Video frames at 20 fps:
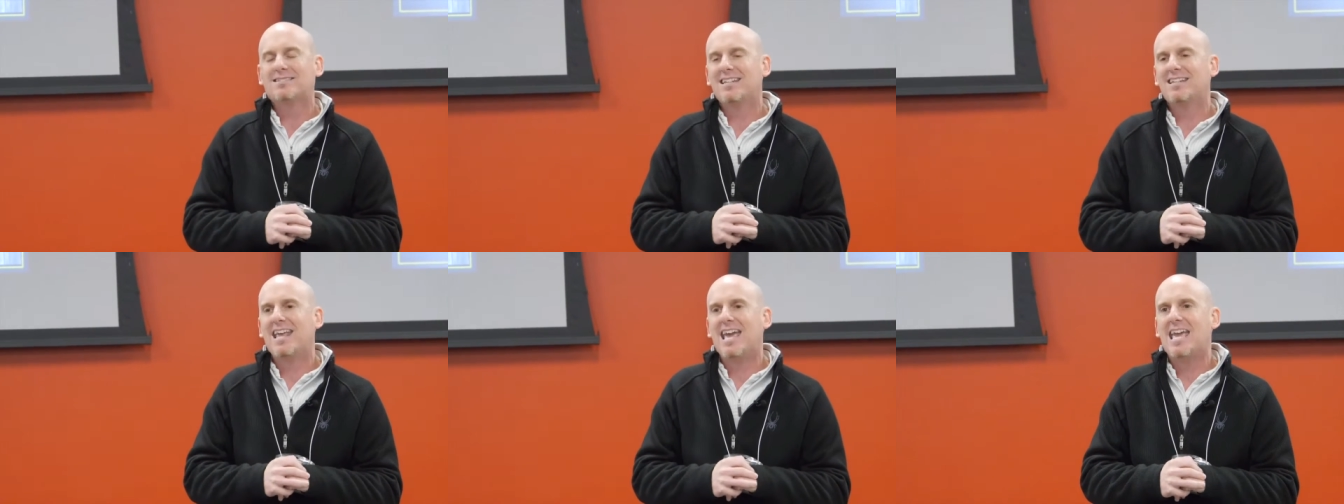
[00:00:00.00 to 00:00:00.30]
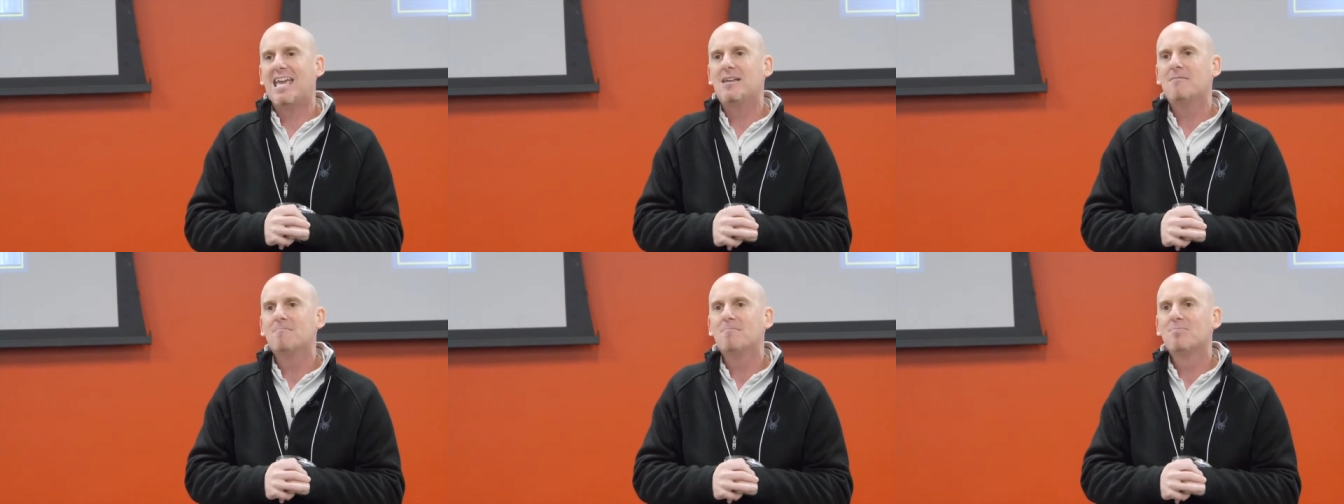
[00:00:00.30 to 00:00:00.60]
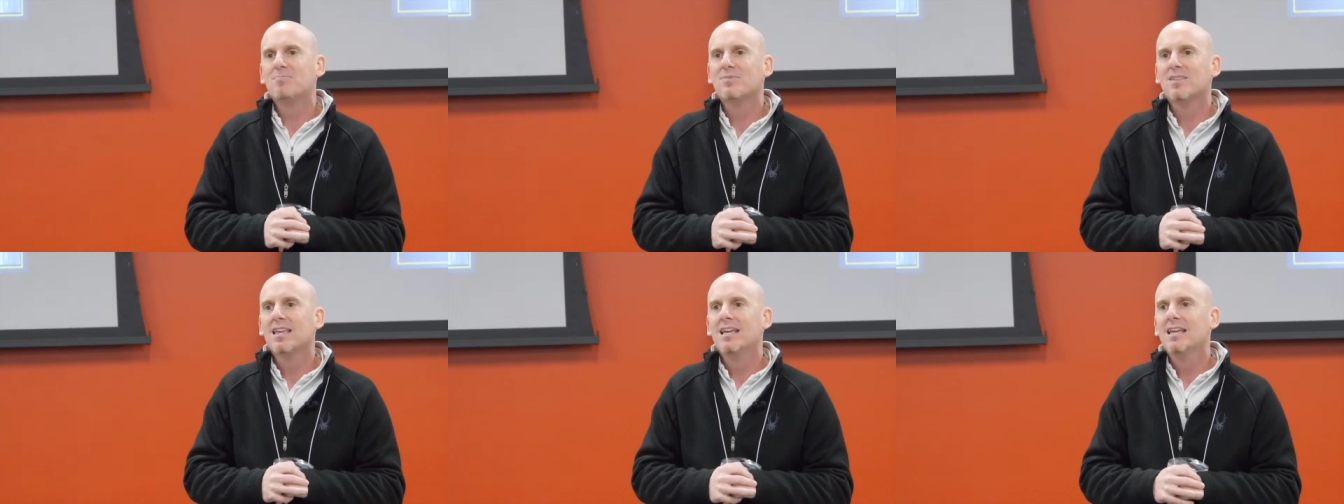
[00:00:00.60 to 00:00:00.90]
today?
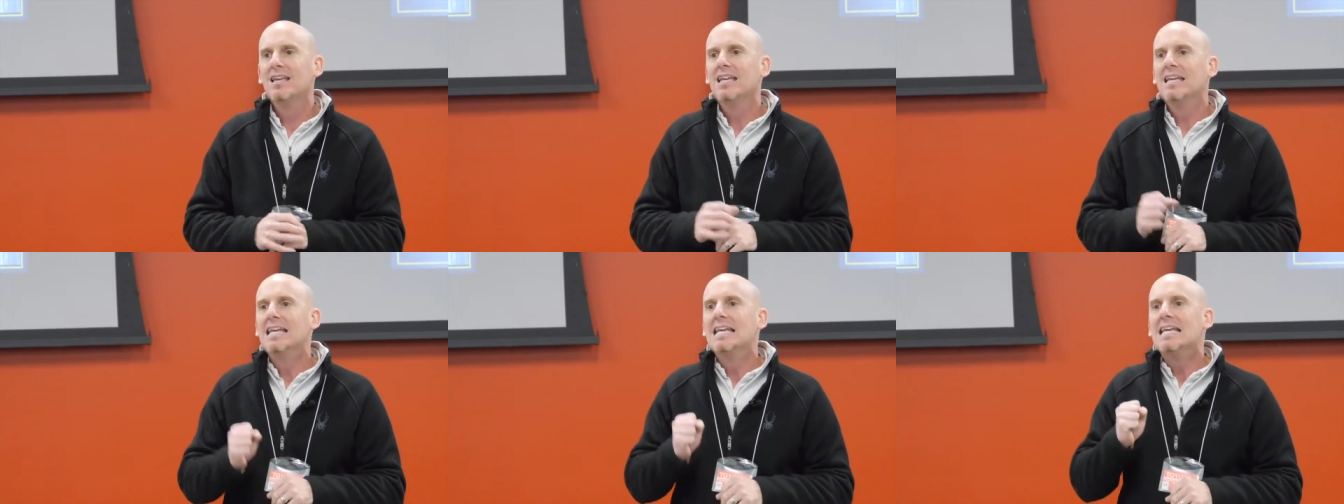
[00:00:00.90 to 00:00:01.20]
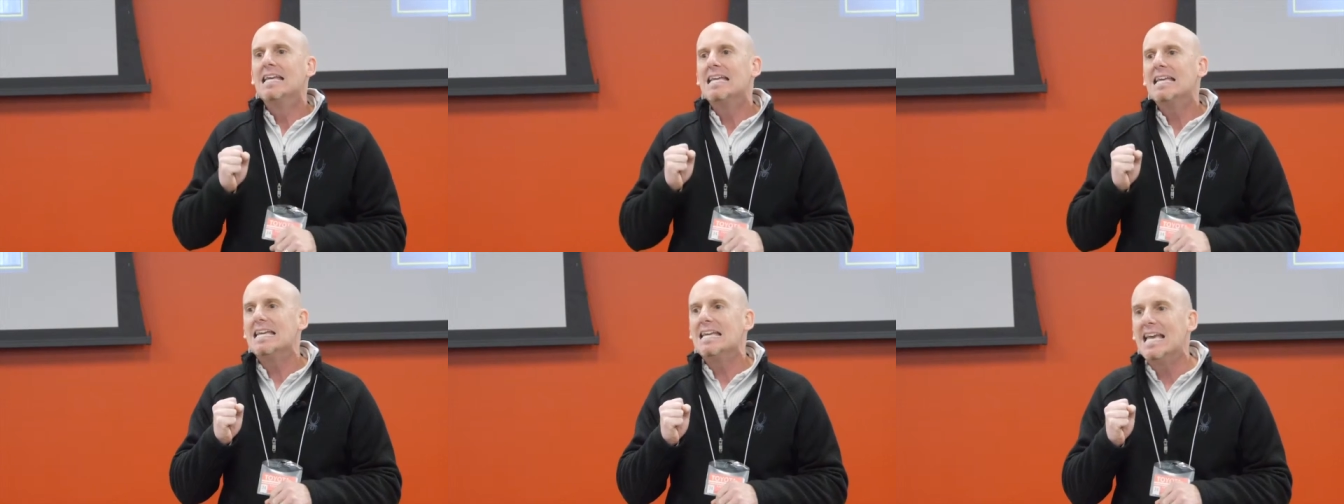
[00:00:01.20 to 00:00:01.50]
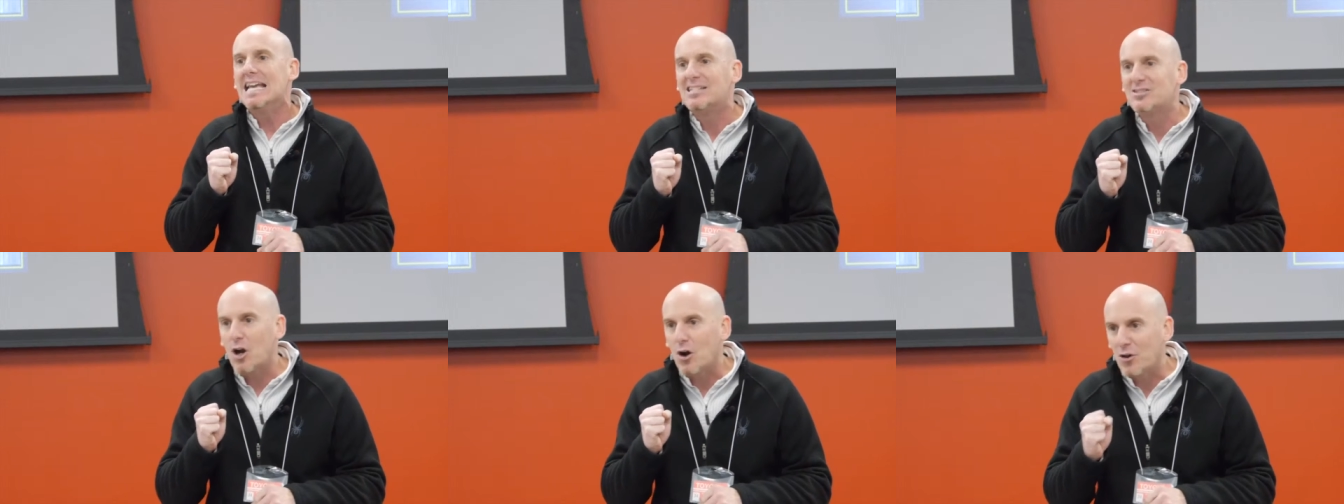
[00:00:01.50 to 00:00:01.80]

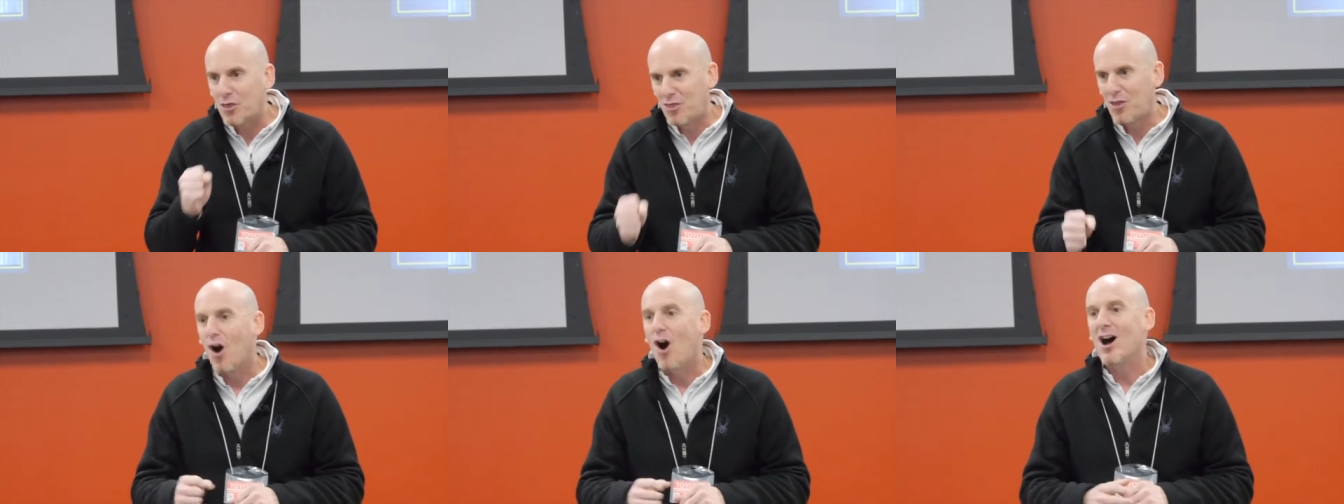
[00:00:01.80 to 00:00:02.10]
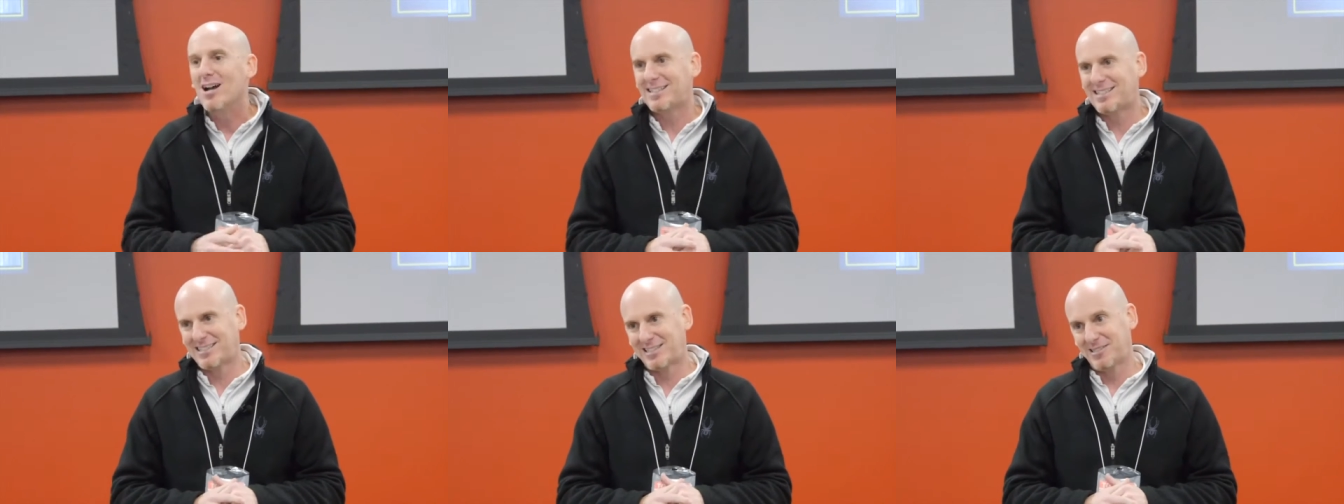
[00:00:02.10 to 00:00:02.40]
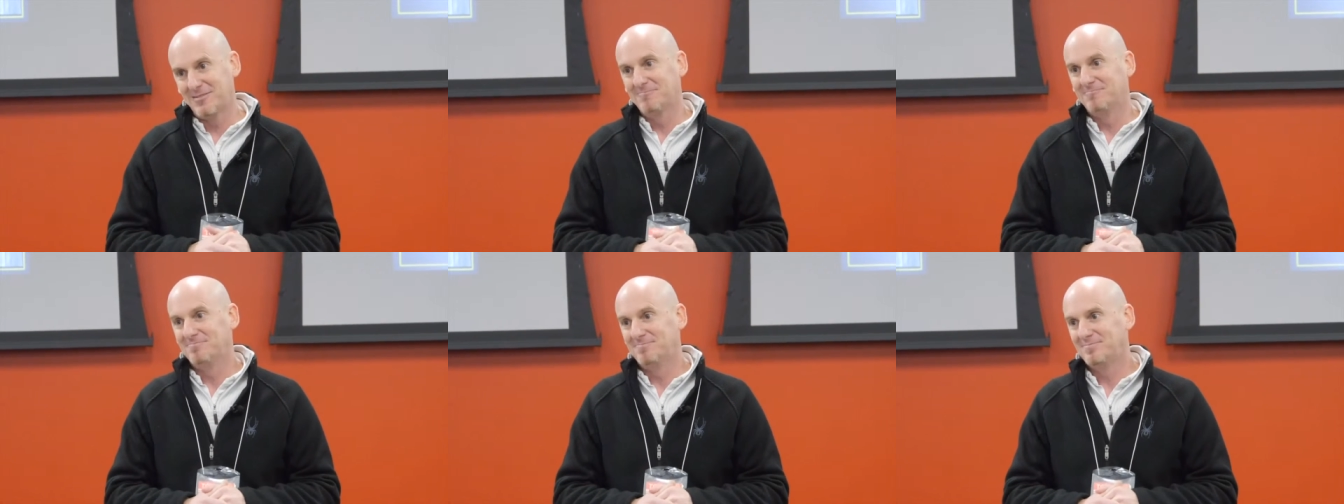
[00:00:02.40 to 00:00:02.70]
it's our
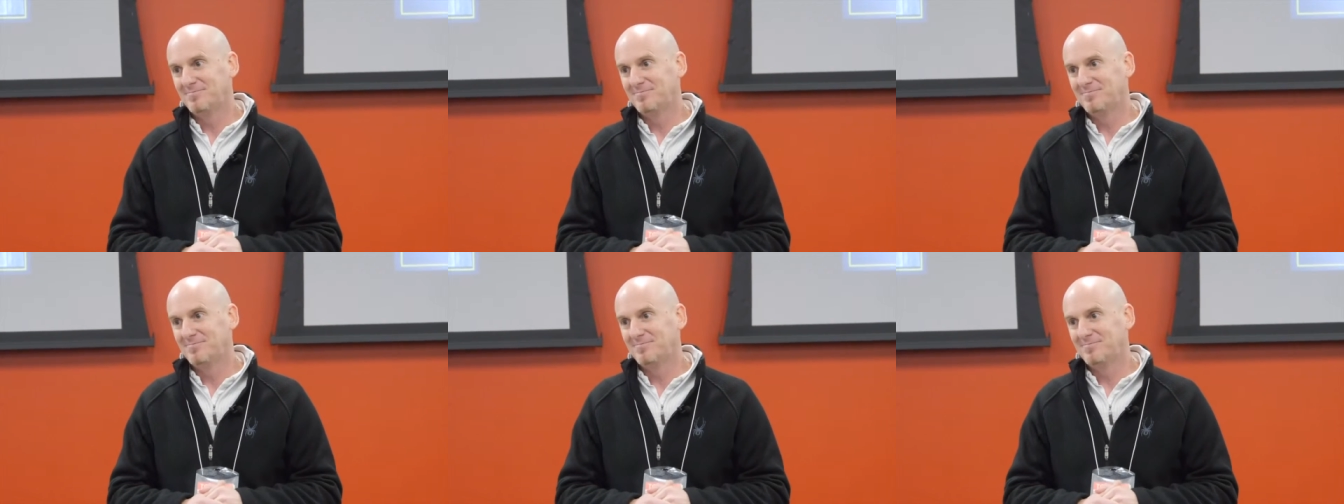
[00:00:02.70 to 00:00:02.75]
thoughts.